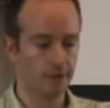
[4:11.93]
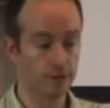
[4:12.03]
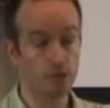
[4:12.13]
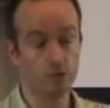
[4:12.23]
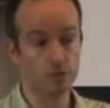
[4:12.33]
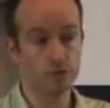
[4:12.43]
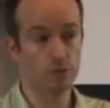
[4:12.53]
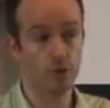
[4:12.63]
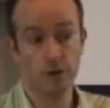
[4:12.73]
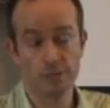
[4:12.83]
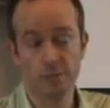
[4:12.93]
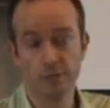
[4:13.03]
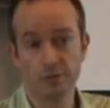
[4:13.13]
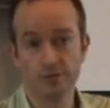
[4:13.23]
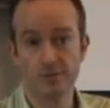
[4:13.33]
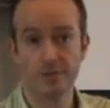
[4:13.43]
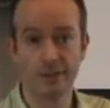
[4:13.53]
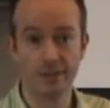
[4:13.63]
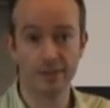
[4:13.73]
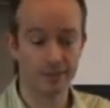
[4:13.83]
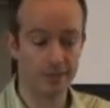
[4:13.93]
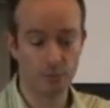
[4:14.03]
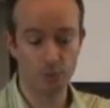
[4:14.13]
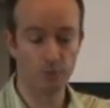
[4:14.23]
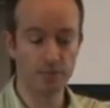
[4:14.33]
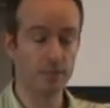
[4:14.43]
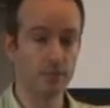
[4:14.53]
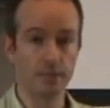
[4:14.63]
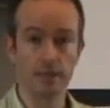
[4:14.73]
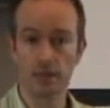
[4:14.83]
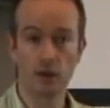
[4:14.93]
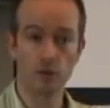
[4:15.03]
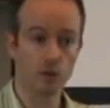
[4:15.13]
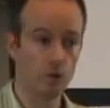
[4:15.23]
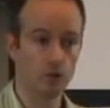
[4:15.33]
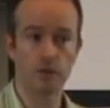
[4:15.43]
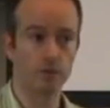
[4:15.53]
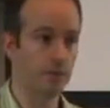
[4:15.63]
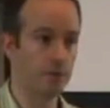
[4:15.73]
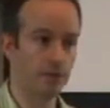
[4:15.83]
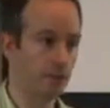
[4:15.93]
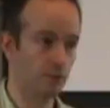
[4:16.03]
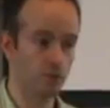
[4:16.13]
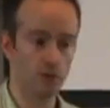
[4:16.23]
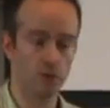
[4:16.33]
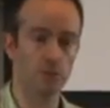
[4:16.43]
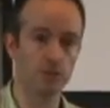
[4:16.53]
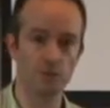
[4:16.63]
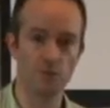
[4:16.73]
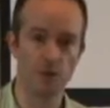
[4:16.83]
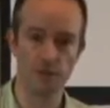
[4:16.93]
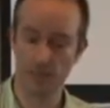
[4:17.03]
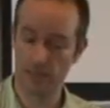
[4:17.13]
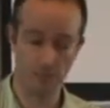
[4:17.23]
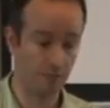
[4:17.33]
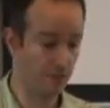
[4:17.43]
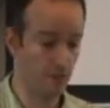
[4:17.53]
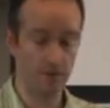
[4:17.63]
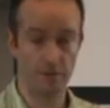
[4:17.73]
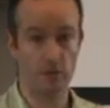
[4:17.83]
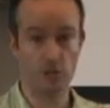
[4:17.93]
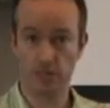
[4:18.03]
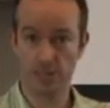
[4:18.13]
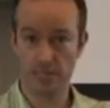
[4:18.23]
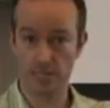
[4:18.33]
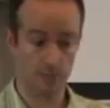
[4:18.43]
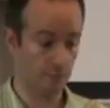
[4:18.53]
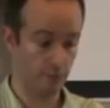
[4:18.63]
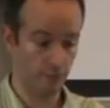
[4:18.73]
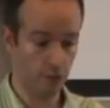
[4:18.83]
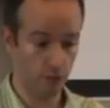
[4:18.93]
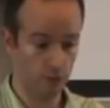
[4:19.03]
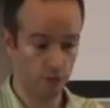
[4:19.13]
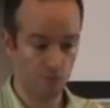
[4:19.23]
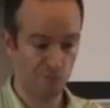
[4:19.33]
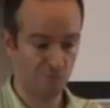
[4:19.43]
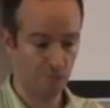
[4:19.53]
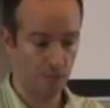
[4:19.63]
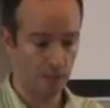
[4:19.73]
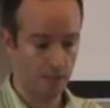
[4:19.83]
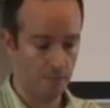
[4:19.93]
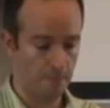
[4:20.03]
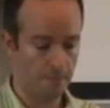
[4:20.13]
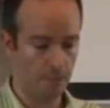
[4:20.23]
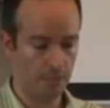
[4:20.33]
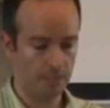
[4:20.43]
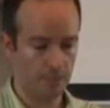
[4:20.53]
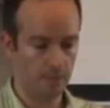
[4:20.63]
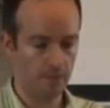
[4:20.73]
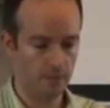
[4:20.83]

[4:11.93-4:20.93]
schools or hospitals and they put publicity. And although they might give you all the money you want, they can be very efficient at it and very good, but